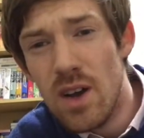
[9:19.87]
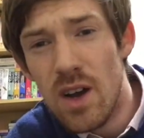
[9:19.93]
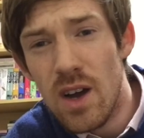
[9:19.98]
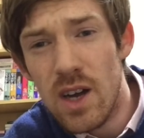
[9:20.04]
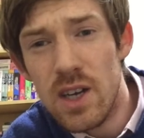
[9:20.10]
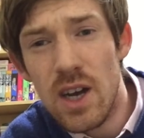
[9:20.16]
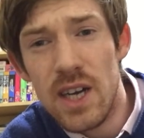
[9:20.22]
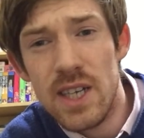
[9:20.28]

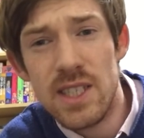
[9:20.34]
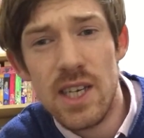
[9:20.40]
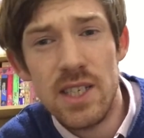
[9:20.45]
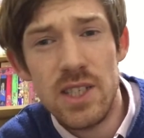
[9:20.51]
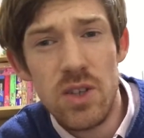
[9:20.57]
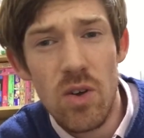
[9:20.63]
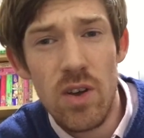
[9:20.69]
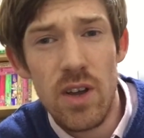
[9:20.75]
I say
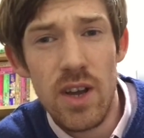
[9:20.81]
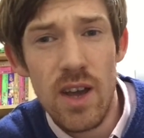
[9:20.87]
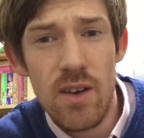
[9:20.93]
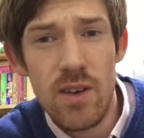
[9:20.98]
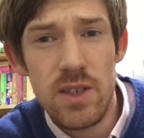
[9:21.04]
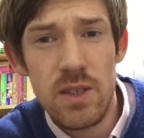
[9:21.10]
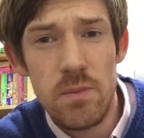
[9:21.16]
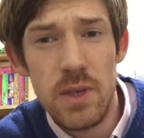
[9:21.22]
soccer now
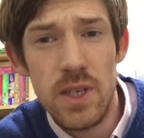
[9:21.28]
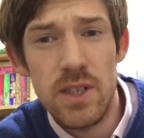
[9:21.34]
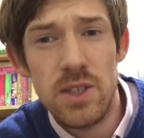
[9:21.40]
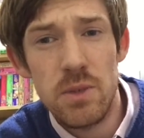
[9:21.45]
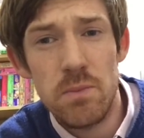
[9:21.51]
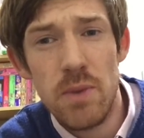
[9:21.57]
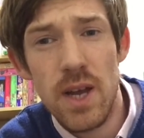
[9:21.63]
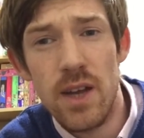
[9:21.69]
because I've been in
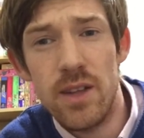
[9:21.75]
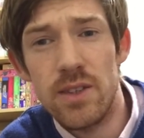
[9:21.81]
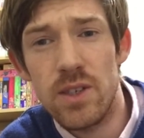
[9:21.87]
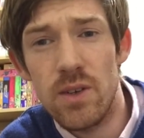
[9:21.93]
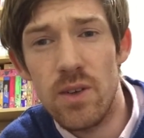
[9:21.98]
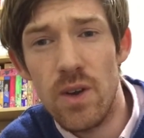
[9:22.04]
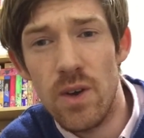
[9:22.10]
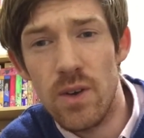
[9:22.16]
Japan
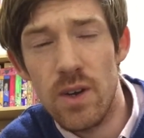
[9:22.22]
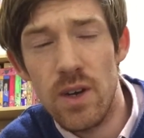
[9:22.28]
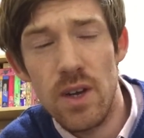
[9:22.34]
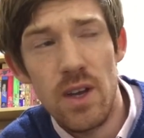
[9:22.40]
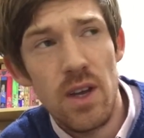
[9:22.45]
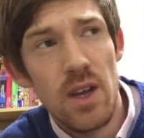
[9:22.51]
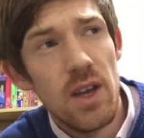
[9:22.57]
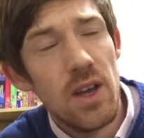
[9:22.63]
too long.
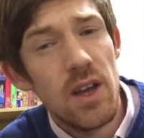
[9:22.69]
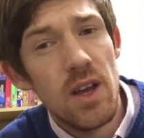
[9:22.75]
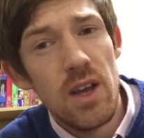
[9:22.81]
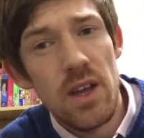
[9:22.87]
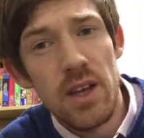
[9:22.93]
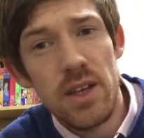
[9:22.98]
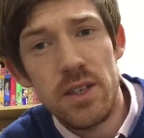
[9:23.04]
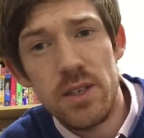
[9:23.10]

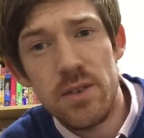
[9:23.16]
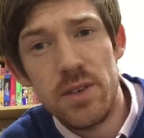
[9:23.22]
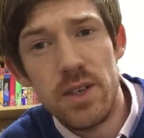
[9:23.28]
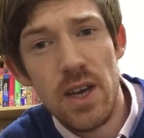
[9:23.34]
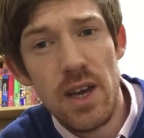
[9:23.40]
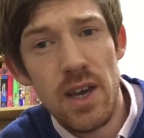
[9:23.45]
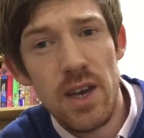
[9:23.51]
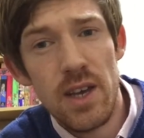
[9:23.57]
It's,
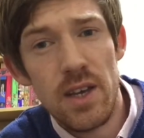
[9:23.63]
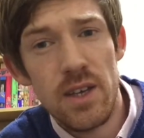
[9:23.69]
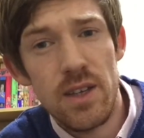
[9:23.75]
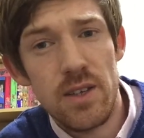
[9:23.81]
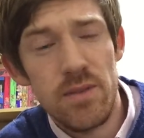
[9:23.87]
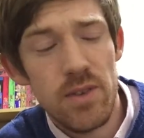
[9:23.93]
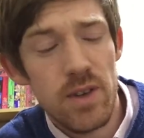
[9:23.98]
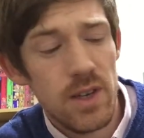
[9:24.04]
yeah,
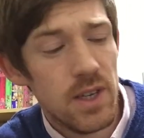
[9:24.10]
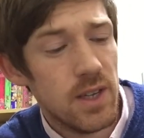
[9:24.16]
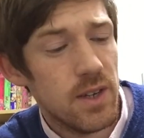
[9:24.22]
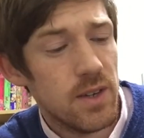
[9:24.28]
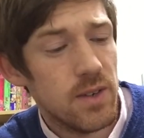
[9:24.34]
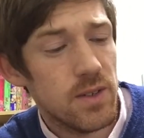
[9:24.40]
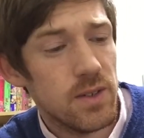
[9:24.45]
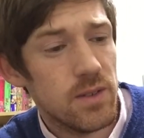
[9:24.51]
fucking
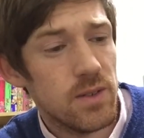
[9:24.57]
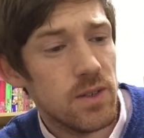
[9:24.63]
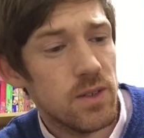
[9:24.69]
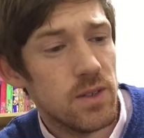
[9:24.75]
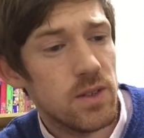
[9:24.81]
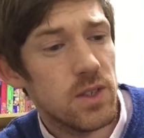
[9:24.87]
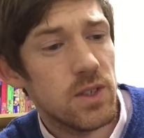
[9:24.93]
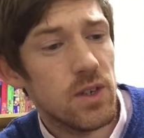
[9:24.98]
hell,
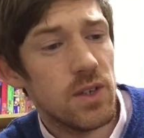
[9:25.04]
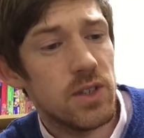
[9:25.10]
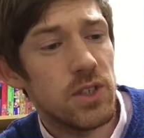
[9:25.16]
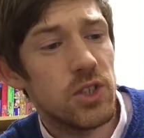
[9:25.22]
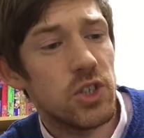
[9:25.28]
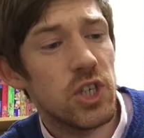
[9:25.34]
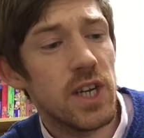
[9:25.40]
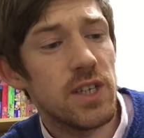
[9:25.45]
it's starting
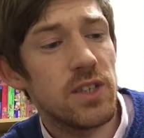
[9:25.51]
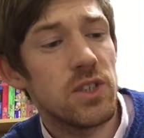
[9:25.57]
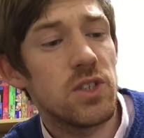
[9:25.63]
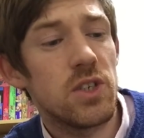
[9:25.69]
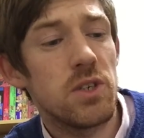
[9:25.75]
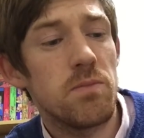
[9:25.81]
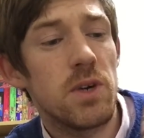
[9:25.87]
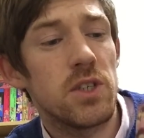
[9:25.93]
to change
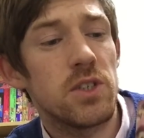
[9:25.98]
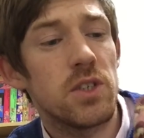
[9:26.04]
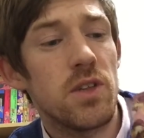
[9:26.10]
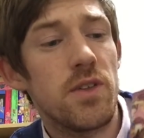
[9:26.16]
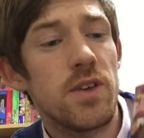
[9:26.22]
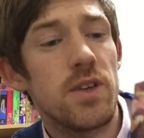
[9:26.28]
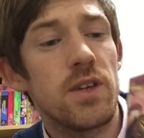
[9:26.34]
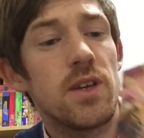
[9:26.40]
too much, I
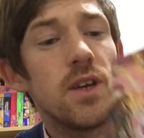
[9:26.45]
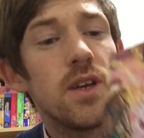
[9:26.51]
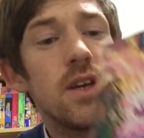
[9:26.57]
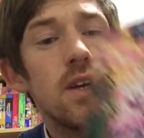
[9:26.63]
think.